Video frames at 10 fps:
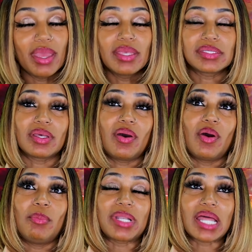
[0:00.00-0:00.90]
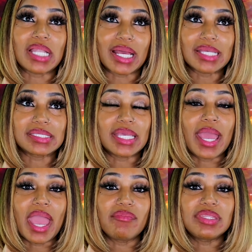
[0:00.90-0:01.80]
So, but I, like I
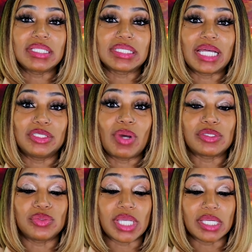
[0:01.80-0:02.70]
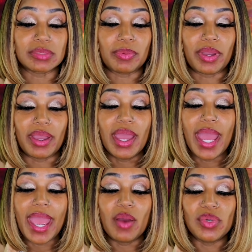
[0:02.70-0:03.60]
said, everything that I do take it to prayer.
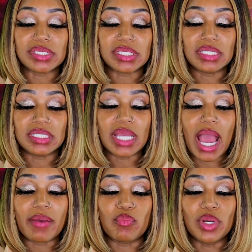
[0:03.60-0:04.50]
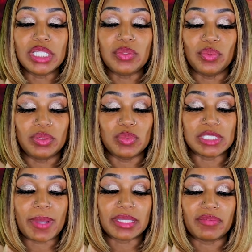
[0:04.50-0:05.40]
And with Cindy, I really, really
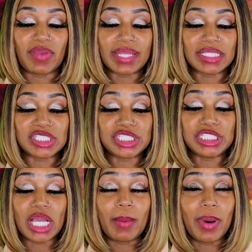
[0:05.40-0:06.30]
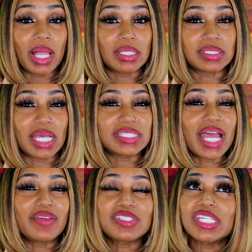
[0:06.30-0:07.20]
respect the fact that she apologized.
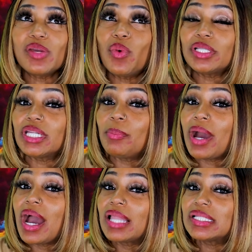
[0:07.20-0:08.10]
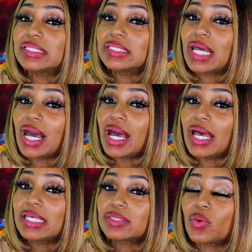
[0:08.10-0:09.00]
Now, if she wouldn't
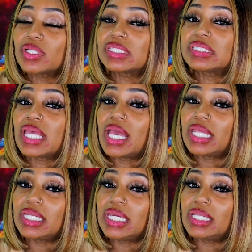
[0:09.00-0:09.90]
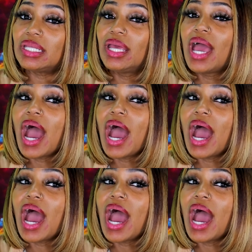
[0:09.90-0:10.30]
apologize or said it,